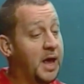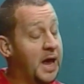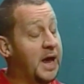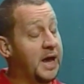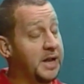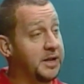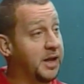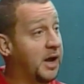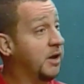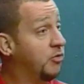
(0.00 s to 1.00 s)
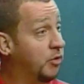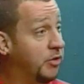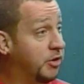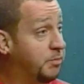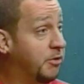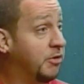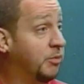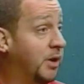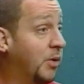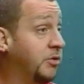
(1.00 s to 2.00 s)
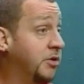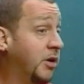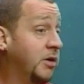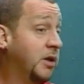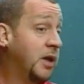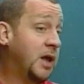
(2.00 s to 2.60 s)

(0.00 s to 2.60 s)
and I enjoyed the experience when I was young,